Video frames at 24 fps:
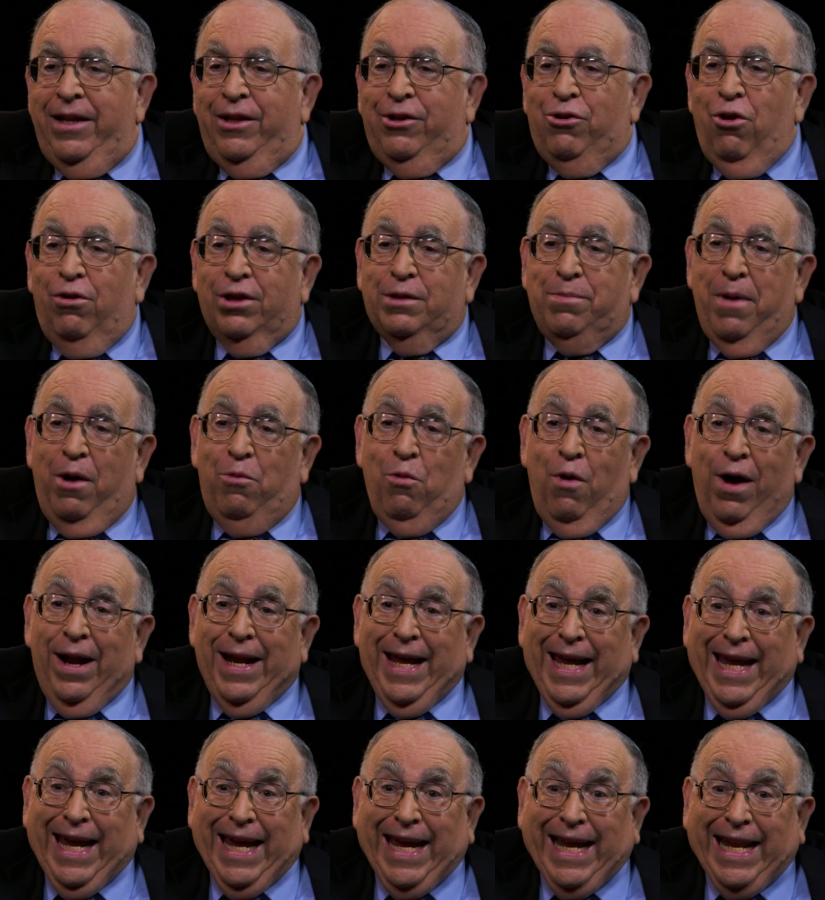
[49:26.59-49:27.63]
Talks about
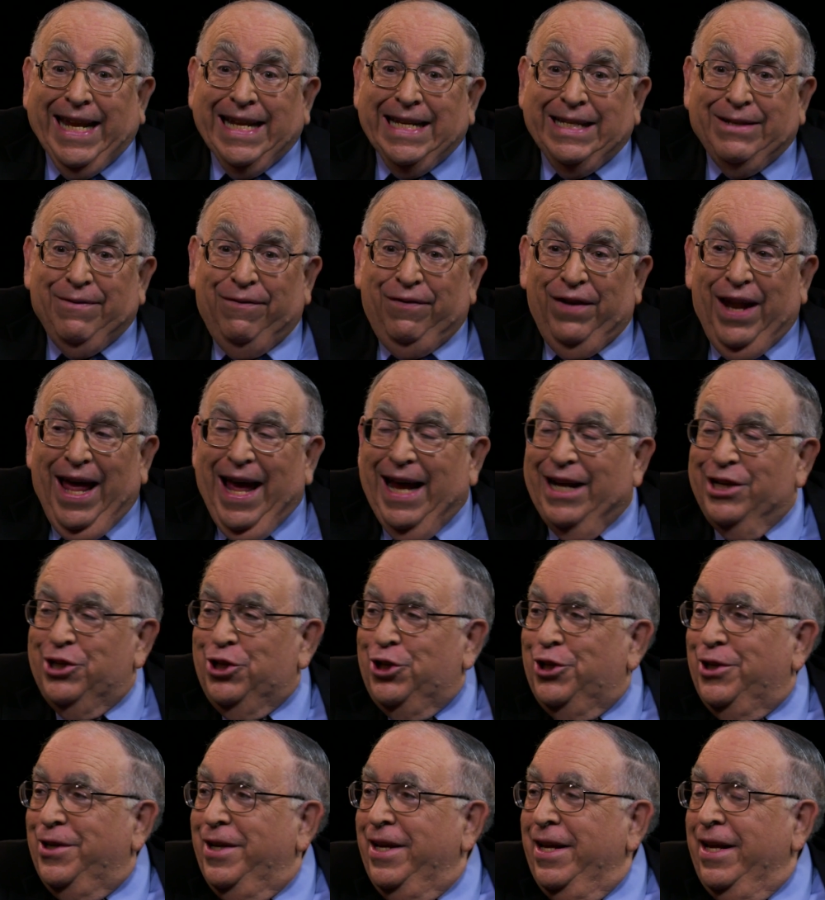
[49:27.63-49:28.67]
wanting to eat his
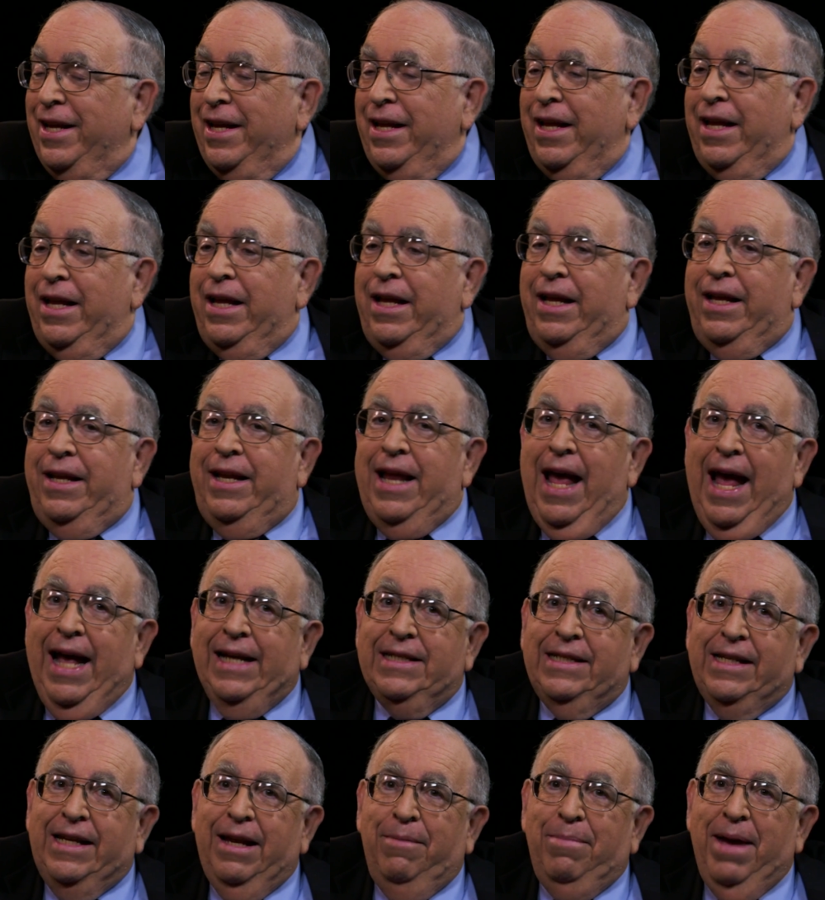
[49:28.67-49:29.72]
flesh. A
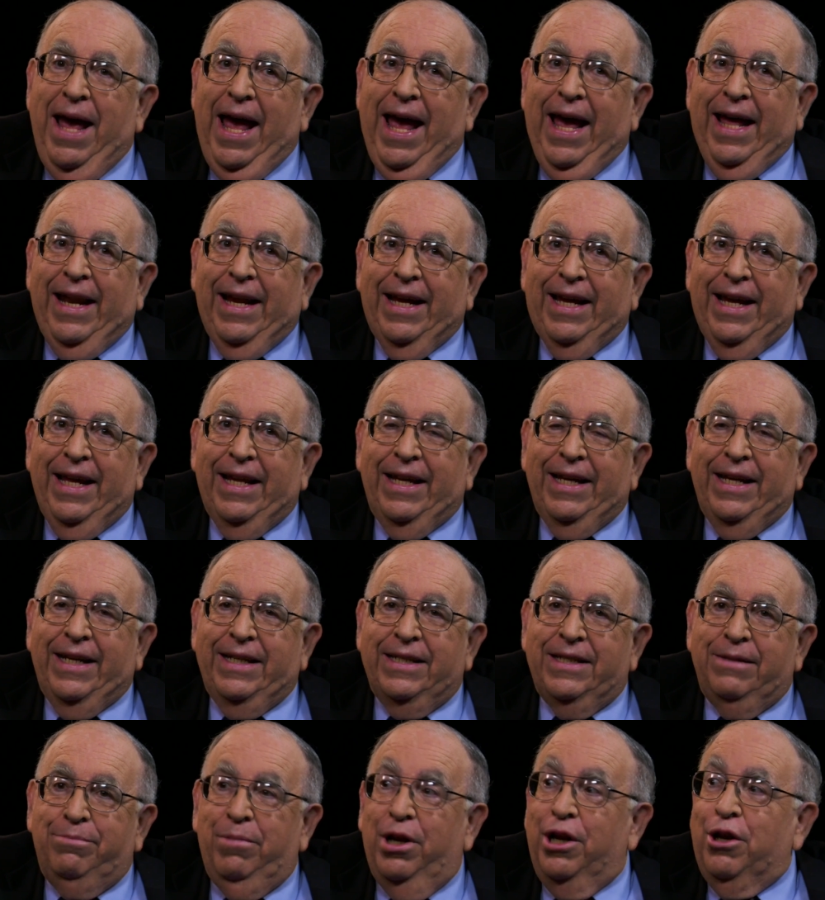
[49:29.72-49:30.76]
nasty man,
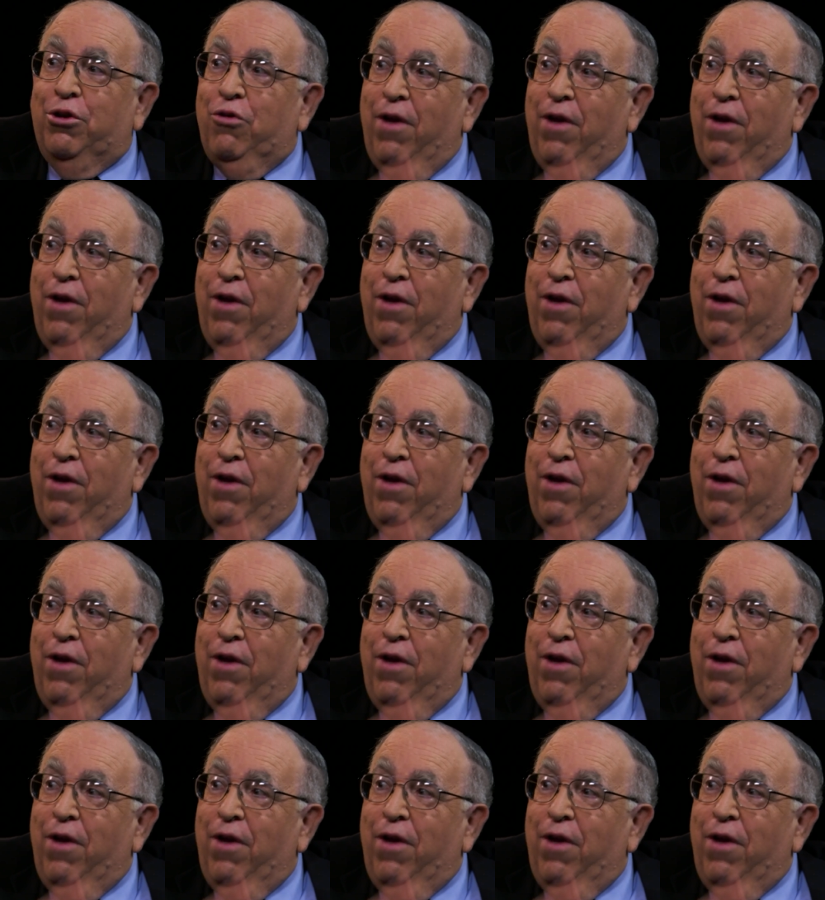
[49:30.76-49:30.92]
Achilles, but a